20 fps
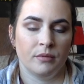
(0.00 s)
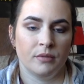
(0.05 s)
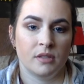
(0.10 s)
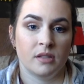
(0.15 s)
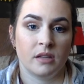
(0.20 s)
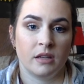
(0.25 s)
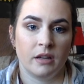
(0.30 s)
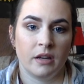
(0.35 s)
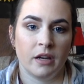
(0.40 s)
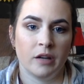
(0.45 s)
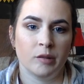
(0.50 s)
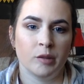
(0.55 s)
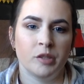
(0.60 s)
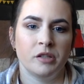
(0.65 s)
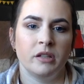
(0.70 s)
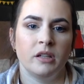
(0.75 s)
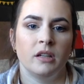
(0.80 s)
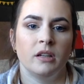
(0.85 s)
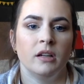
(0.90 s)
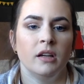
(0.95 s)
skincare
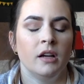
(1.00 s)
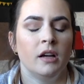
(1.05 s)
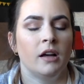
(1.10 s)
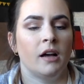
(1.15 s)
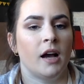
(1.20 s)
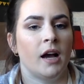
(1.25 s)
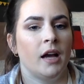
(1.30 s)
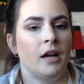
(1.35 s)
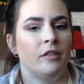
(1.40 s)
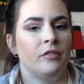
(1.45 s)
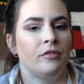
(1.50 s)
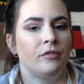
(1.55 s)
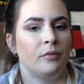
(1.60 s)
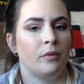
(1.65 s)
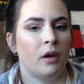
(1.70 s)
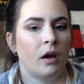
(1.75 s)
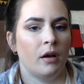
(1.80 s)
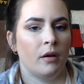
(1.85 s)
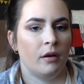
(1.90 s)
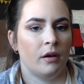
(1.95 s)
routine, I've
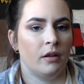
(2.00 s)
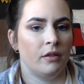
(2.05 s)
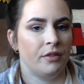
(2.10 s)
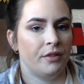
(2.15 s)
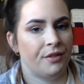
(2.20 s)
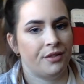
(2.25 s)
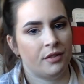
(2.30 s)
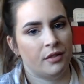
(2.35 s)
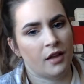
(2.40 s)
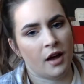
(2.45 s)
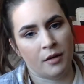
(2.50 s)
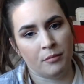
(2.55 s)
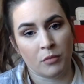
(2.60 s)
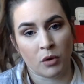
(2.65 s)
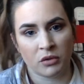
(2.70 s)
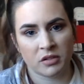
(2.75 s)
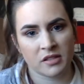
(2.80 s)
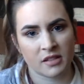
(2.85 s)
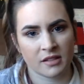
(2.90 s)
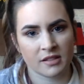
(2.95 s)
I'm
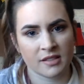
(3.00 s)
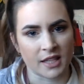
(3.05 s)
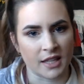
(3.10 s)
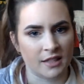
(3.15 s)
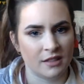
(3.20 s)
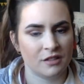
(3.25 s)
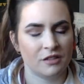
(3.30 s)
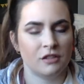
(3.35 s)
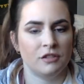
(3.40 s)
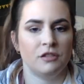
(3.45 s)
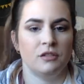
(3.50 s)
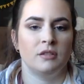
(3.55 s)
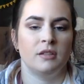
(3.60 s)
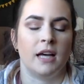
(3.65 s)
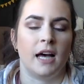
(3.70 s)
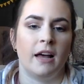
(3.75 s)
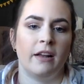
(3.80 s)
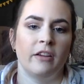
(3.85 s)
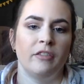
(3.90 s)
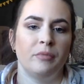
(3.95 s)
most excited to do
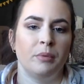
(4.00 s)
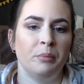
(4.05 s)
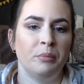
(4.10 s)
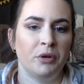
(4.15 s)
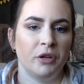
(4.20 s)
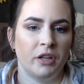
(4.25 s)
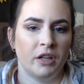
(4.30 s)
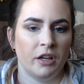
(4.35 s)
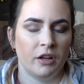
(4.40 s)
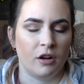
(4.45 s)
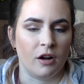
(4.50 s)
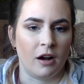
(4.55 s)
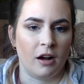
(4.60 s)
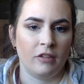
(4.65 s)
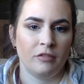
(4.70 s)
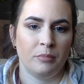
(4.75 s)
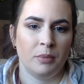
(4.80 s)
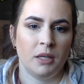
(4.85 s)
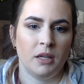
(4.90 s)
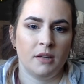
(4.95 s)
that. I've been putting it
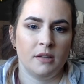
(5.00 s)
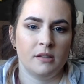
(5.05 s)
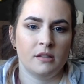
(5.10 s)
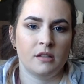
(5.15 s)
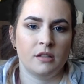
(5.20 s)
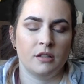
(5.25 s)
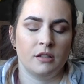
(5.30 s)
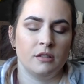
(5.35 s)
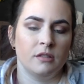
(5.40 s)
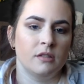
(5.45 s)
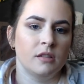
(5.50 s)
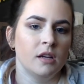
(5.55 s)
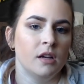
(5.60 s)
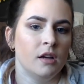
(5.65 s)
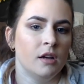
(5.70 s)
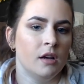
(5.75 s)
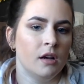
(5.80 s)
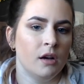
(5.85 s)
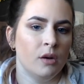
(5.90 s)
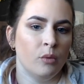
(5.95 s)
off because there's
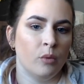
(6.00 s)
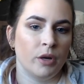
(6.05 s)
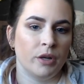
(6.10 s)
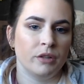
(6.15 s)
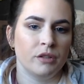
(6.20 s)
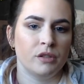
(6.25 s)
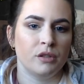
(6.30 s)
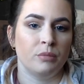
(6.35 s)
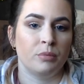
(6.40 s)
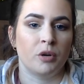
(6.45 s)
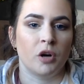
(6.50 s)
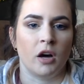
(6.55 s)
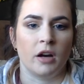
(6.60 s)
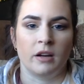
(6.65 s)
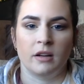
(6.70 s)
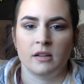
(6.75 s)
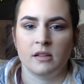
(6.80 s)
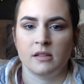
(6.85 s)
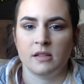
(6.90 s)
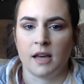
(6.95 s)
one or two
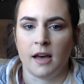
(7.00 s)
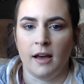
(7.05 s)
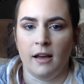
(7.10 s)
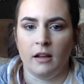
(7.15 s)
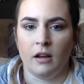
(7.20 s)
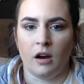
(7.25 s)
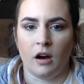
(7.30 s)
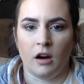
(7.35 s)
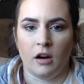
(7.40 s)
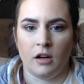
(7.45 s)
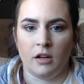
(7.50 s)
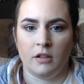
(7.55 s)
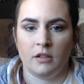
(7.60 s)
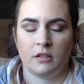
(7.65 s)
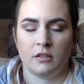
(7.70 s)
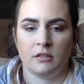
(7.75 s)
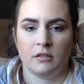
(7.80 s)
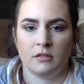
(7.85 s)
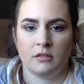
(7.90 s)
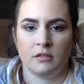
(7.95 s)
products that
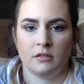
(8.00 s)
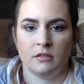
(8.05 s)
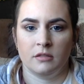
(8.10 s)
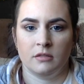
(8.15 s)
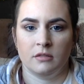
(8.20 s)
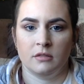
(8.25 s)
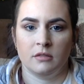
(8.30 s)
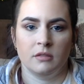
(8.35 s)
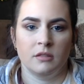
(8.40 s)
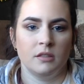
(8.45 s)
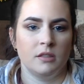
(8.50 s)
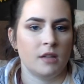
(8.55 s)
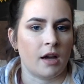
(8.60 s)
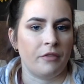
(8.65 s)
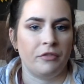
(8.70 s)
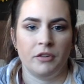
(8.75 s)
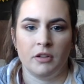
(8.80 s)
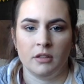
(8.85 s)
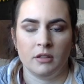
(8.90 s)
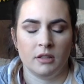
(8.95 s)
are
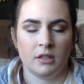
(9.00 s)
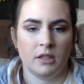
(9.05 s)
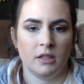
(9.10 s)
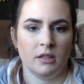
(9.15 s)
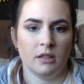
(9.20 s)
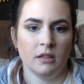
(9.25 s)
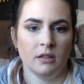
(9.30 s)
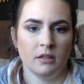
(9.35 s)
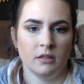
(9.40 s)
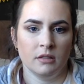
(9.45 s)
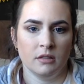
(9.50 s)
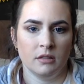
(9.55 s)
definitely